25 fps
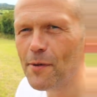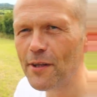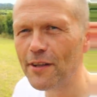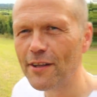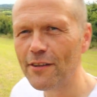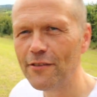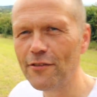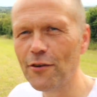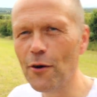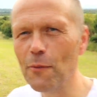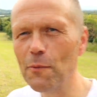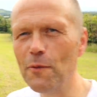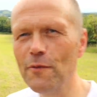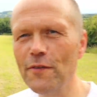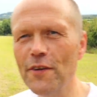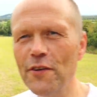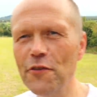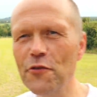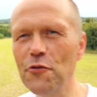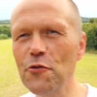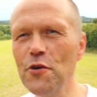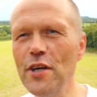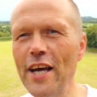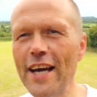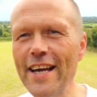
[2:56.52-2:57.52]
at the top of a
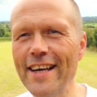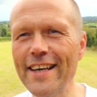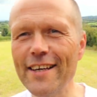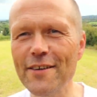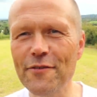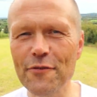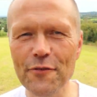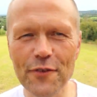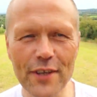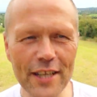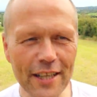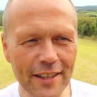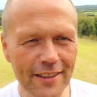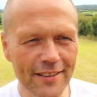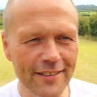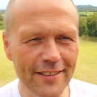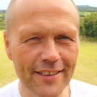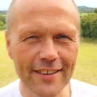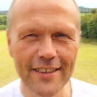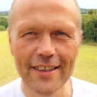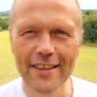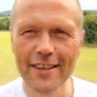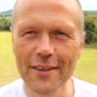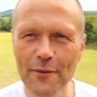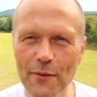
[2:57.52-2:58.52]
3-acre field,
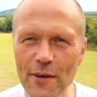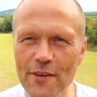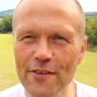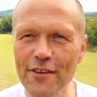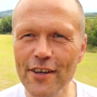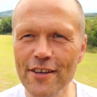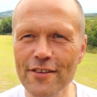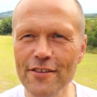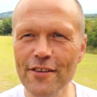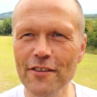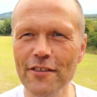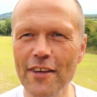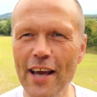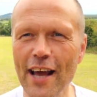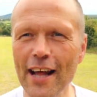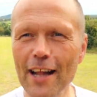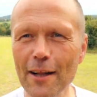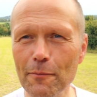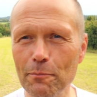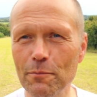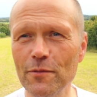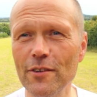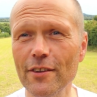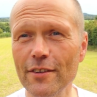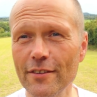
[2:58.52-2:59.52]
which I just
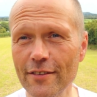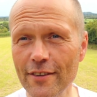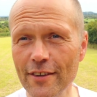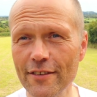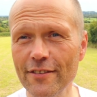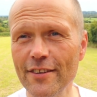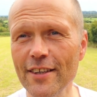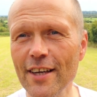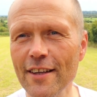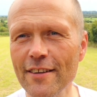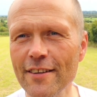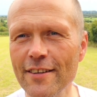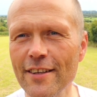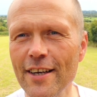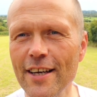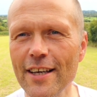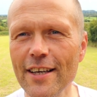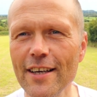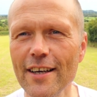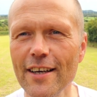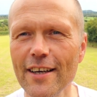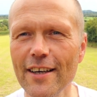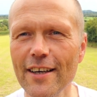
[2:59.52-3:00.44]
helped just the other day